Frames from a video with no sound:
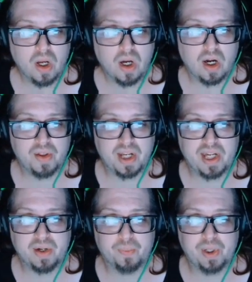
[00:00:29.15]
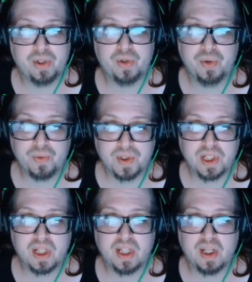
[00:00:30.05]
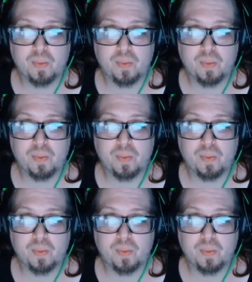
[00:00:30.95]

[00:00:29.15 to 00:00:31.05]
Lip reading: They reduced the